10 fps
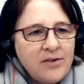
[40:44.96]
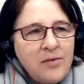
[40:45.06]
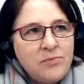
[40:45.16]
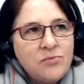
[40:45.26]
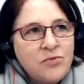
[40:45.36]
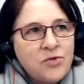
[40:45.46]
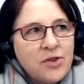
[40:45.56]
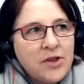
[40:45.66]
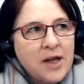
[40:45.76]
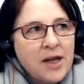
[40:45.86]
don't
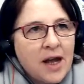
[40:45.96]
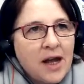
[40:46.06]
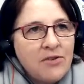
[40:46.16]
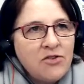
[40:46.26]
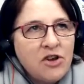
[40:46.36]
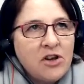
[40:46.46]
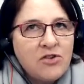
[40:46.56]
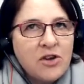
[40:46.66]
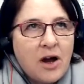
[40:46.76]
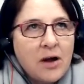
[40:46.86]
think it has
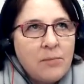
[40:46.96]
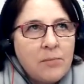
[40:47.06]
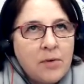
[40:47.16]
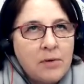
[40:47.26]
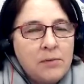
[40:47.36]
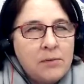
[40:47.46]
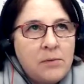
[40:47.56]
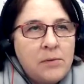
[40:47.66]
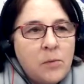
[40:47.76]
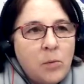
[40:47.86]
changed.
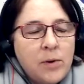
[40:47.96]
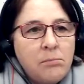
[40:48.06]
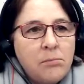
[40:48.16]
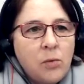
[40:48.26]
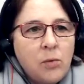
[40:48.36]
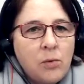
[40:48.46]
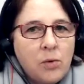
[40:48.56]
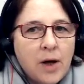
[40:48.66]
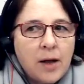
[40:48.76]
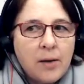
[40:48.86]
We
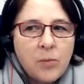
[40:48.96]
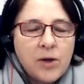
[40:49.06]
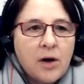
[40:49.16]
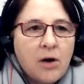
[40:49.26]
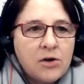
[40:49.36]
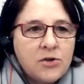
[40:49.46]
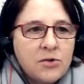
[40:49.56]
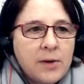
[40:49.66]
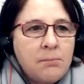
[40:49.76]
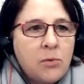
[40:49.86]
are
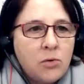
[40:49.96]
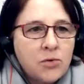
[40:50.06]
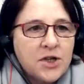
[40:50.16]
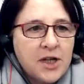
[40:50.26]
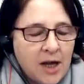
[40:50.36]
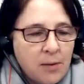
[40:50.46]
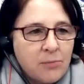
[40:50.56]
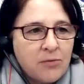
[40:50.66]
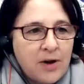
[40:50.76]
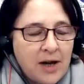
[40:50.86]
doing more to keep
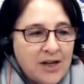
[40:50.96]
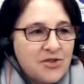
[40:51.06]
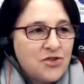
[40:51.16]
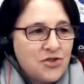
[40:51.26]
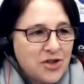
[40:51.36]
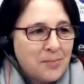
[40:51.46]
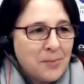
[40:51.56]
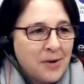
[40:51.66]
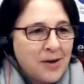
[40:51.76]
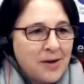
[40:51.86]
the relationship
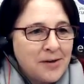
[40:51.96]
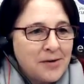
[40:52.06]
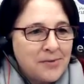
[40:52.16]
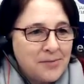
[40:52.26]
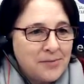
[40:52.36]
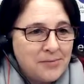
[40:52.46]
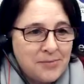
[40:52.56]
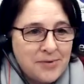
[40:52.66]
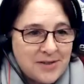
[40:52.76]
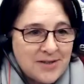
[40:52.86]

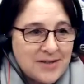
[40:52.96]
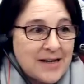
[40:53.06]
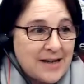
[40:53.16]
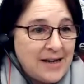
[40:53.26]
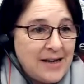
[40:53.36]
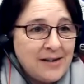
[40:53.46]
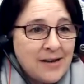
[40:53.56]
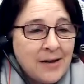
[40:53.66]
steady,